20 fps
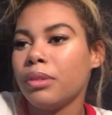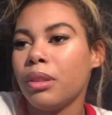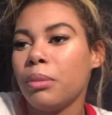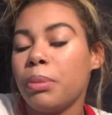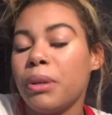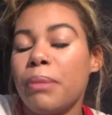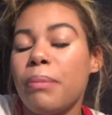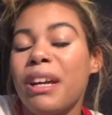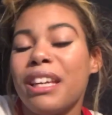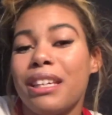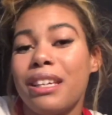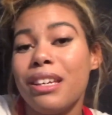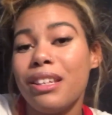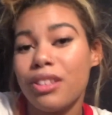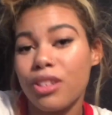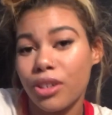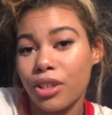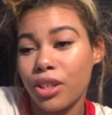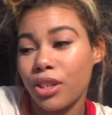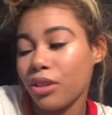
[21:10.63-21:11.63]
But my
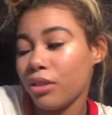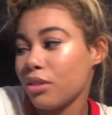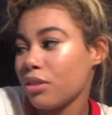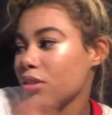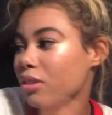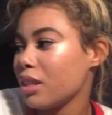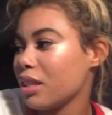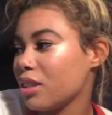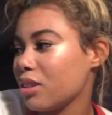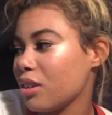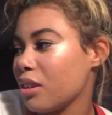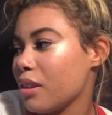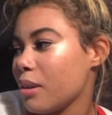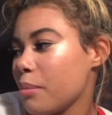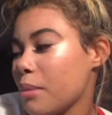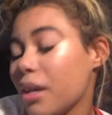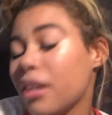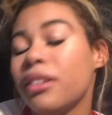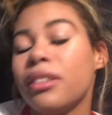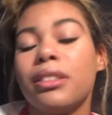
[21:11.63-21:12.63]
kids are cute, so that's all
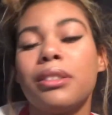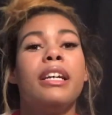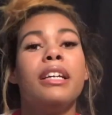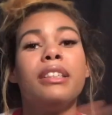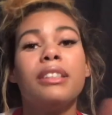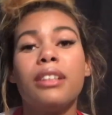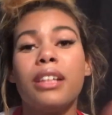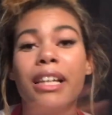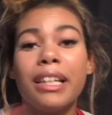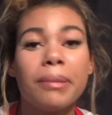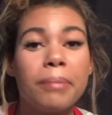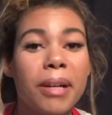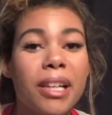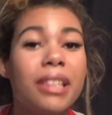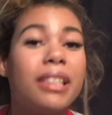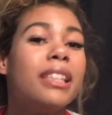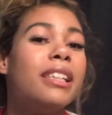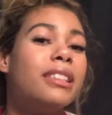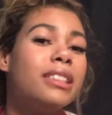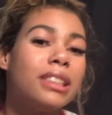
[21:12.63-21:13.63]
that matters. Hit the like
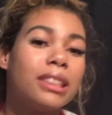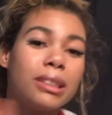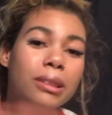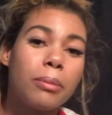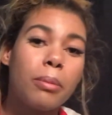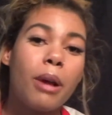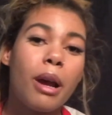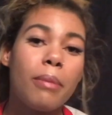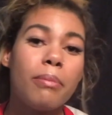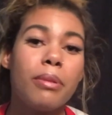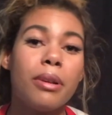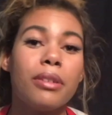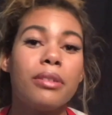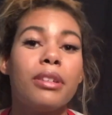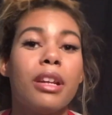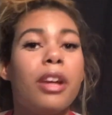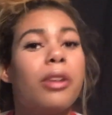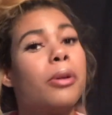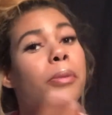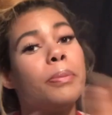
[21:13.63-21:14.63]
button, hit the subscribe
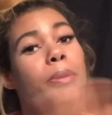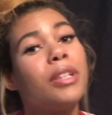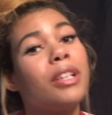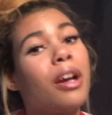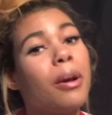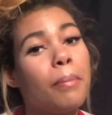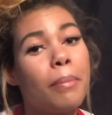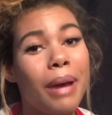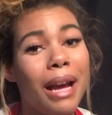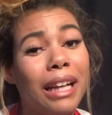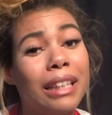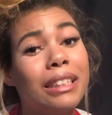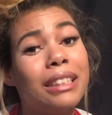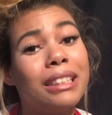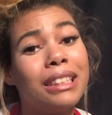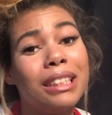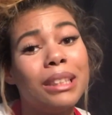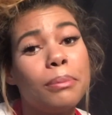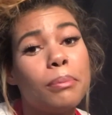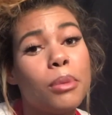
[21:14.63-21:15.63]
button. I hope you come back to
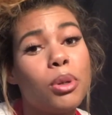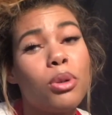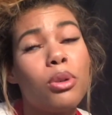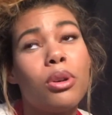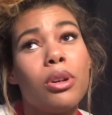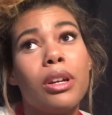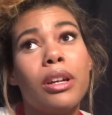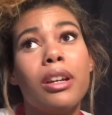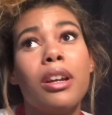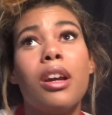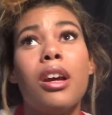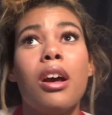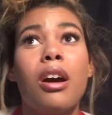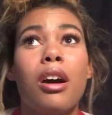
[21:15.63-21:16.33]
see more.